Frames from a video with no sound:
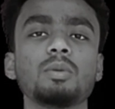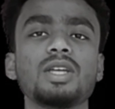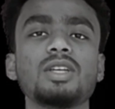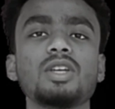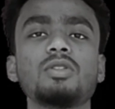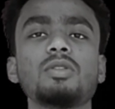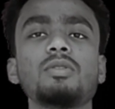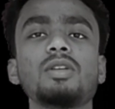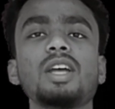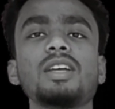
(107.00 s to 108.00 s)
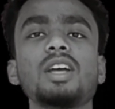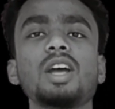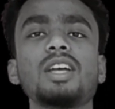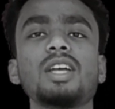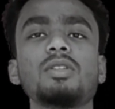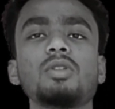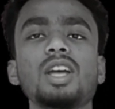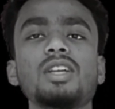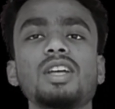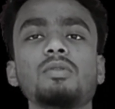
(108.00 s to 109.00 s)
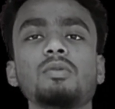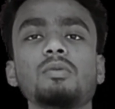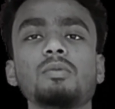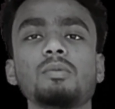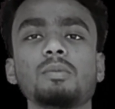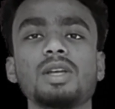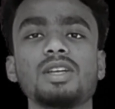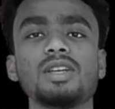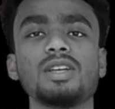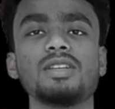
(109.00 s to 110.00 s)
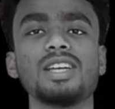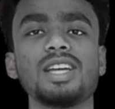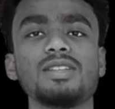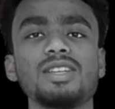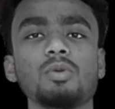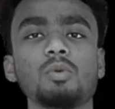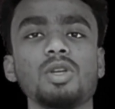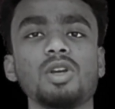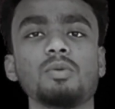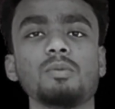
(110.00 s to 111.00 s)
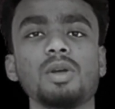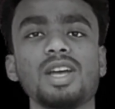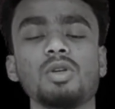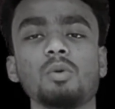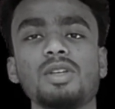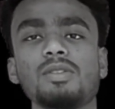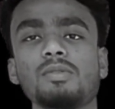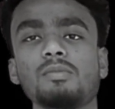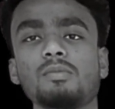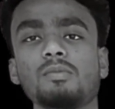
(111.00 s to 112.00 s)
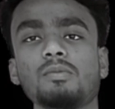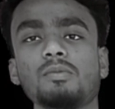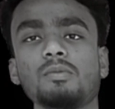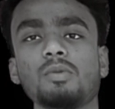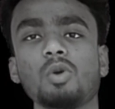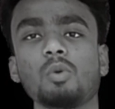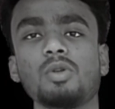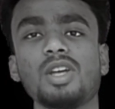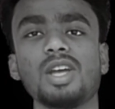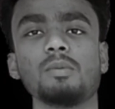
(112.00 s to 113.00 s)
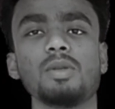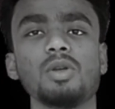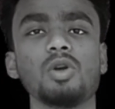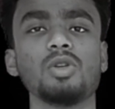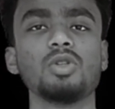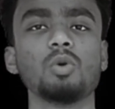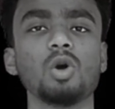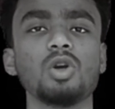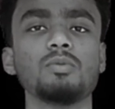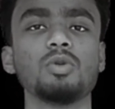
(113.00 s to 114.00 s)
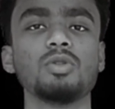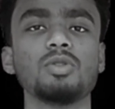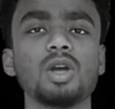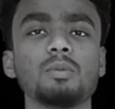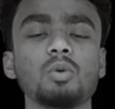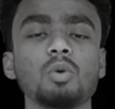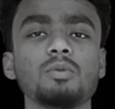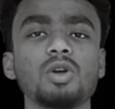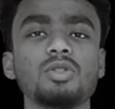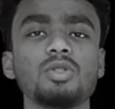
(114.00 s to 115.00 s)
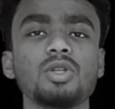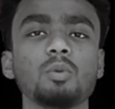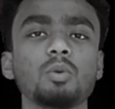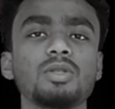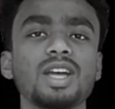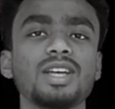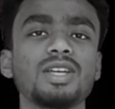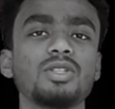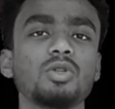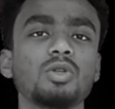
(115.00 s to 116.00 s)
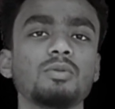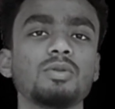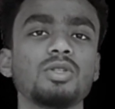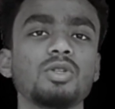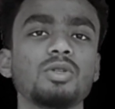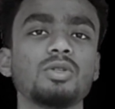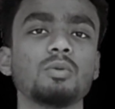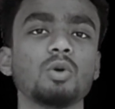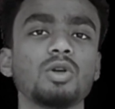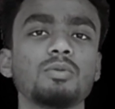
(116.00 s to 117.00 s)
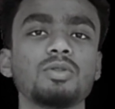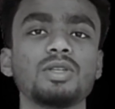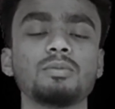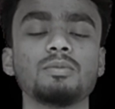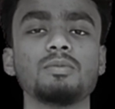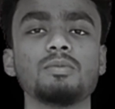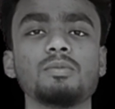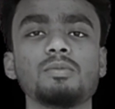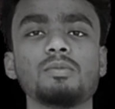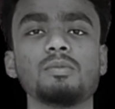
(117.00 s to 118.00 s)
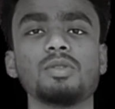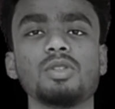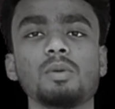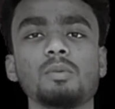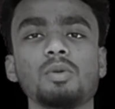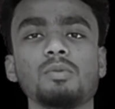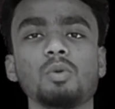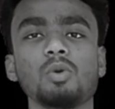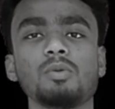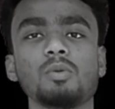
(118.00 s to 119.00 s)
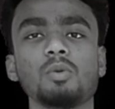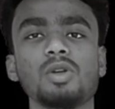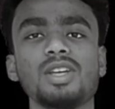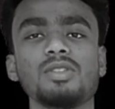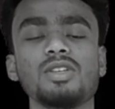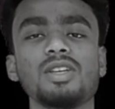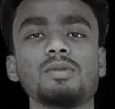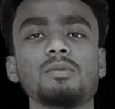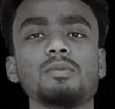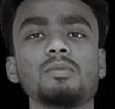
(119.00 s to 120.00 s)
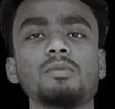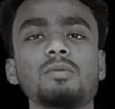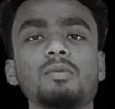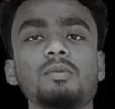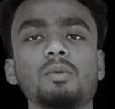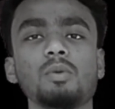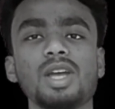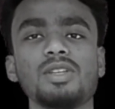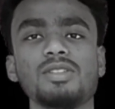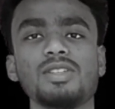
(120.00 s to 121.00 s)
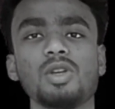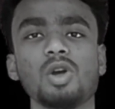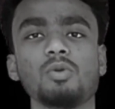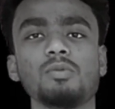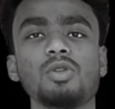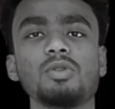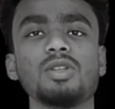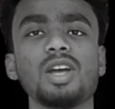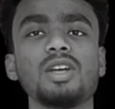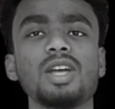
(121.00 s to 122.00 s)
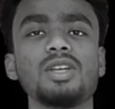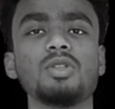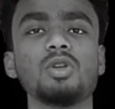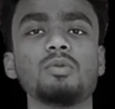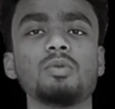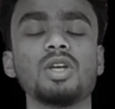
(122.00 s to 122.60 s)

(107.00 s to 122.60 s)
from top universities around the world. They offer a variety of programming courses in languages like Python, Java, and C++. The courses include video lectures, quizzes, and assignments, and some even offer a certificate upon completion. So